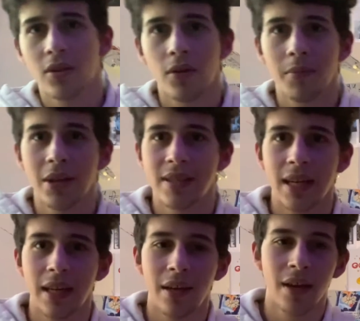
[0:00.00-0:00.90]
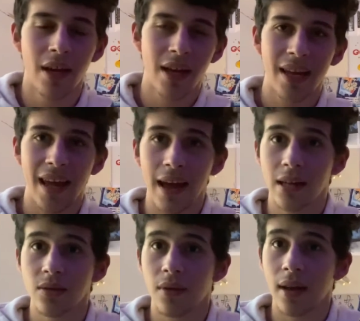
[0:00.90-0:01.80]
Goro Miyazaki can
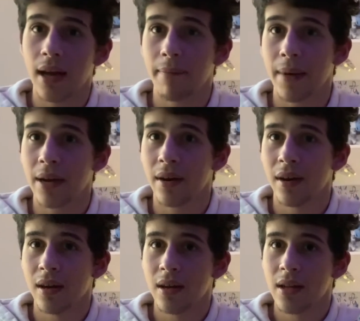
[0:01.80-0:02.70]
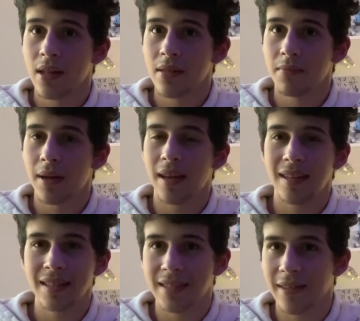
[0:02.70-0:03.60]
do a lot better, but
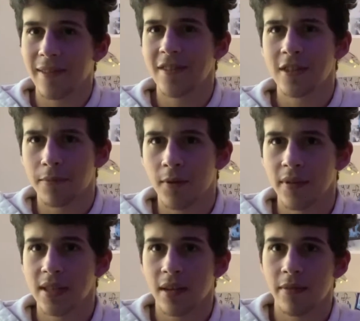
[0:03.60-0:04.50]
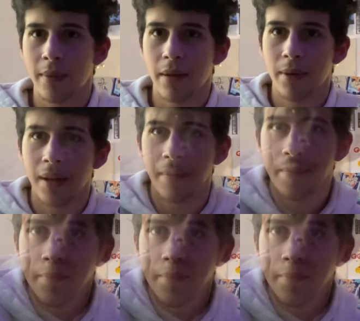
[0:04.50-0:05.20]
he still needs to prove himself in my opinion.